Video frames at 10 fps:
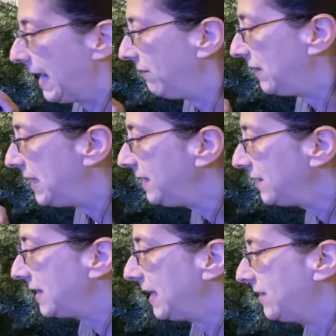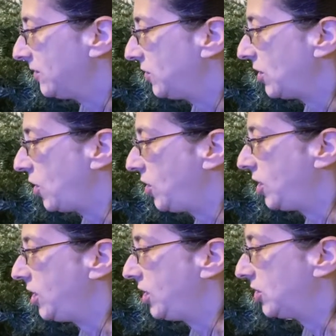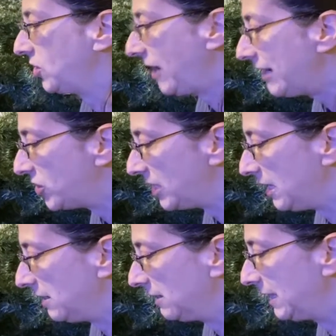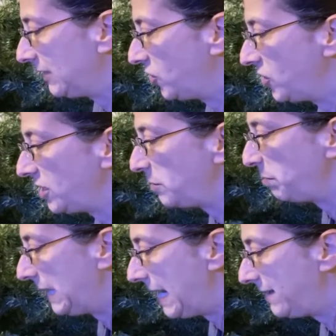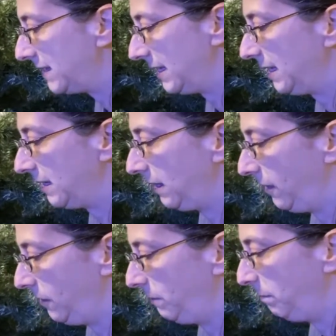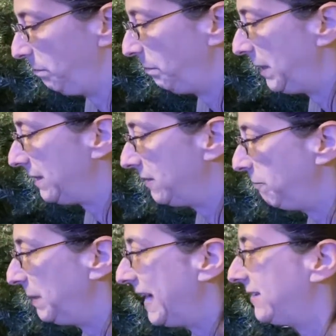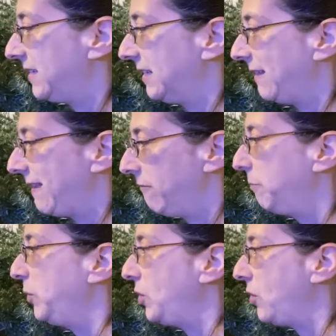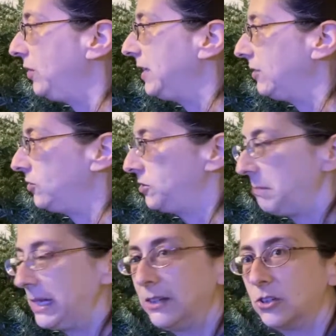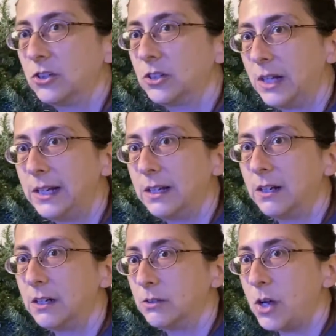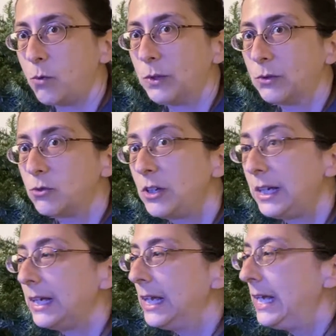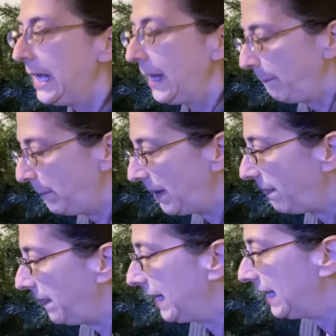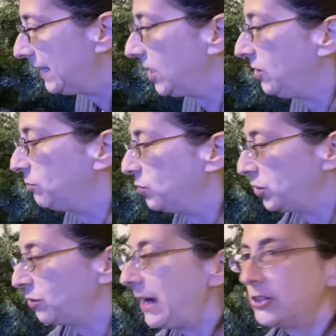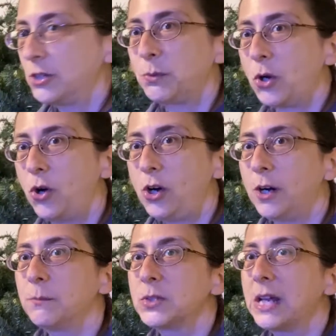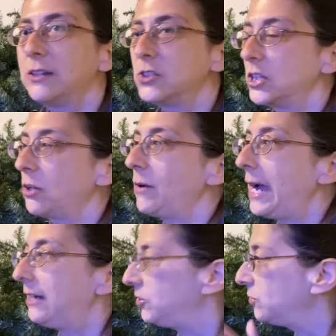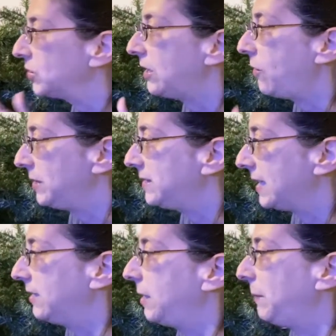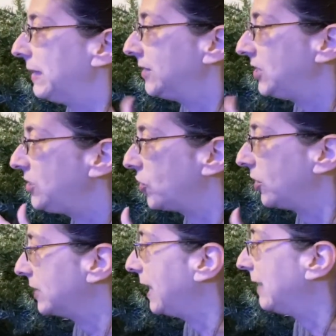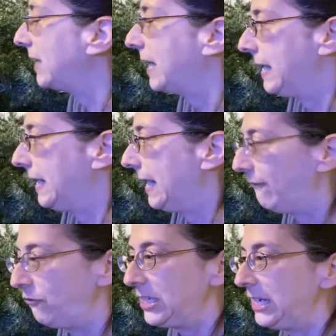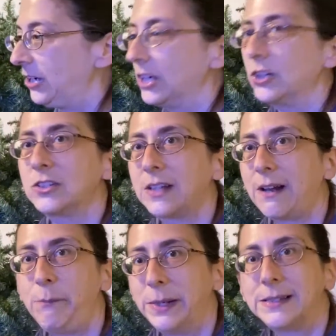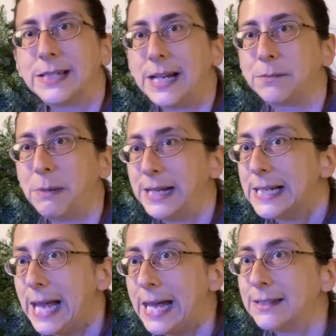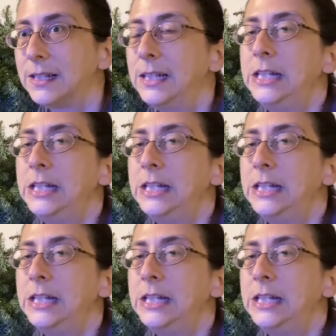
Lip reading: And these things are scratchy. It's just plastic, bits of plastic that they've put on here to make it look like a real tree. But it will scratch up your arms, and so I usually always end up in a t-shirt, and every year it looks like I've been attacked by a cat.